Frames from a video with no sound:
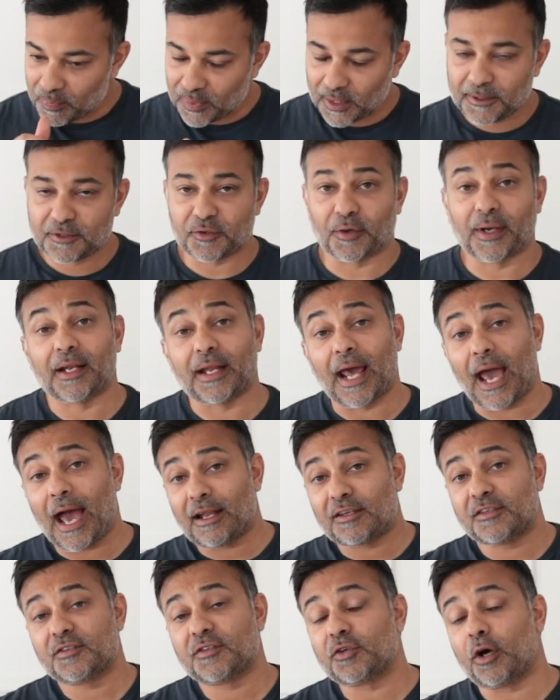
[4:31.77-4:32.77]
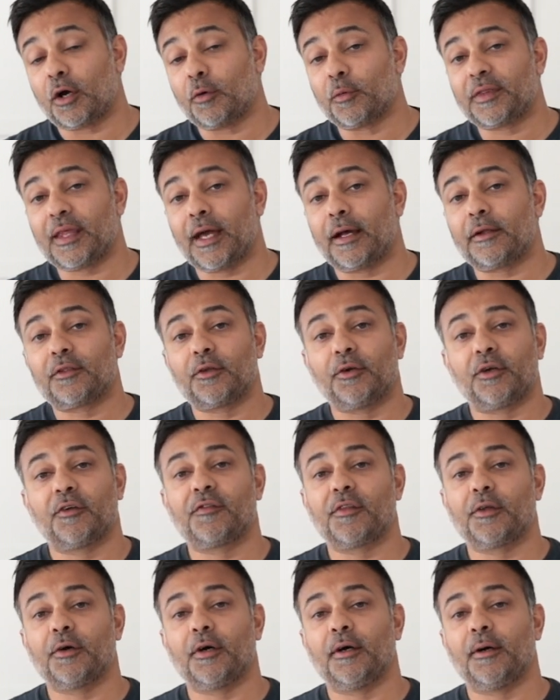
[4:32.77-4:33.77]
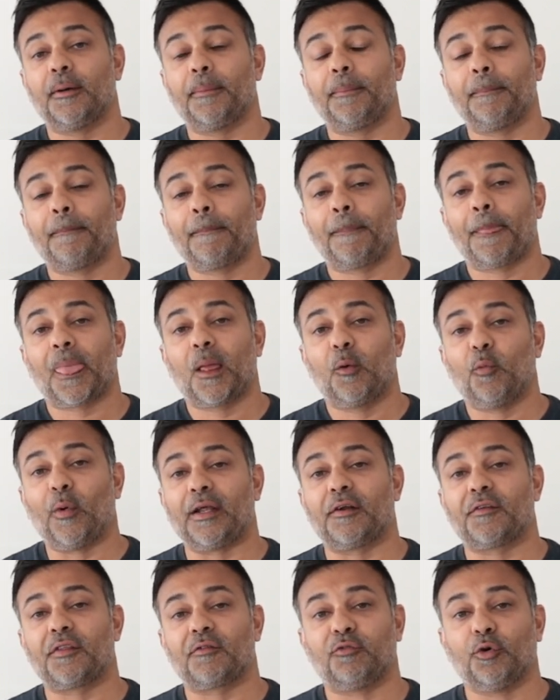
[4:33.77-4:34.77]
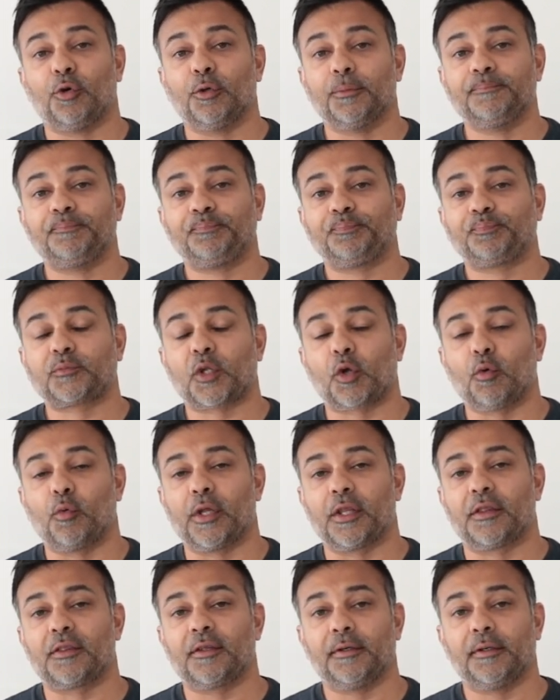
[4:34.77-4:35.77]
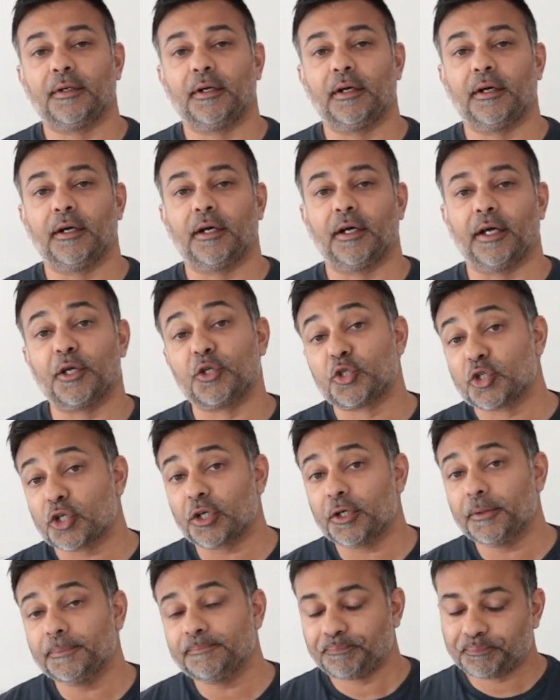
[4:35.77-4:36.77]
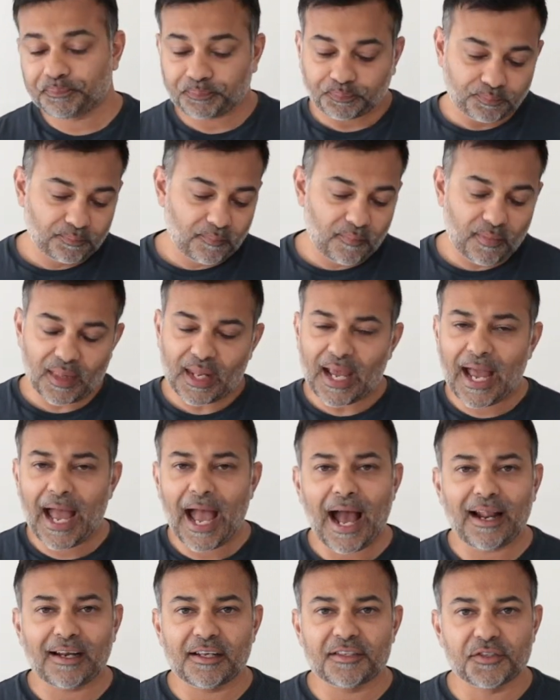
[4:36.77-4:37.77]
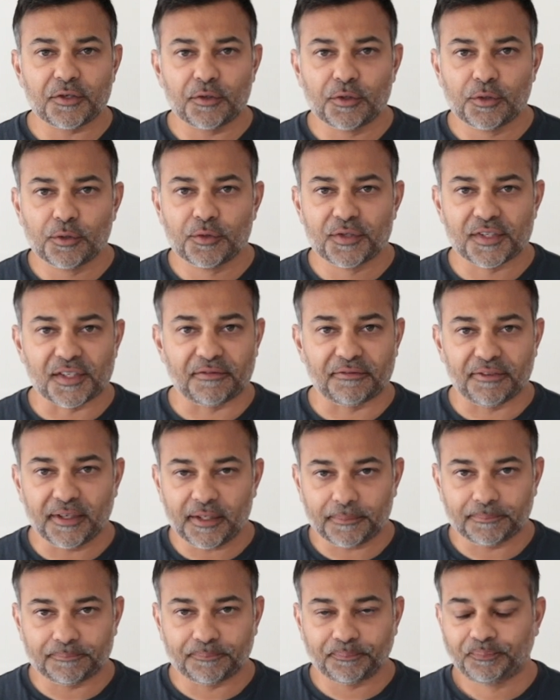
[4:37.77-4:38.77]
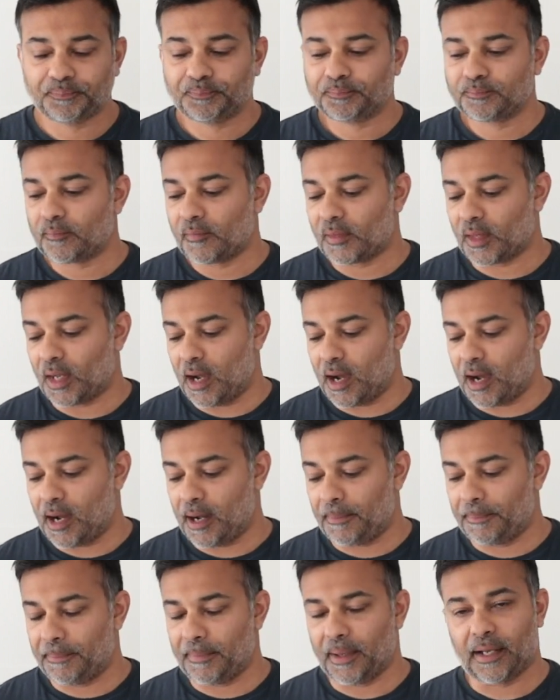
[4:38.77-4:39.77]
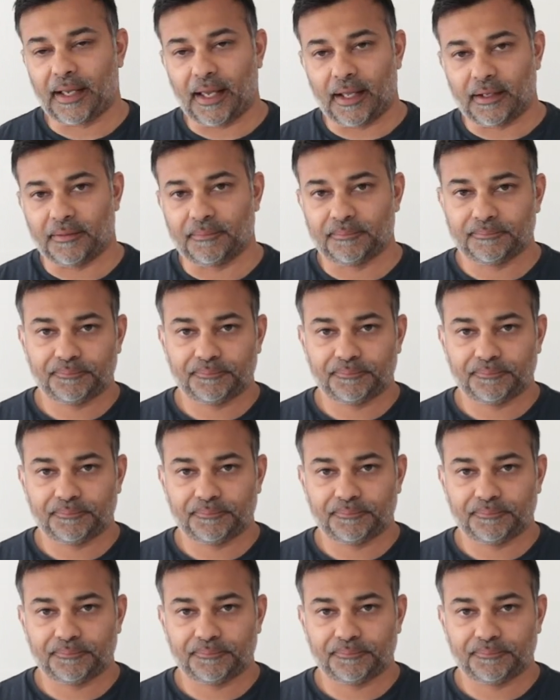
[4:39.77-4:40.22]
So again, start with that third of the weight of the fruit with in sugar. Add as you see fit. Again,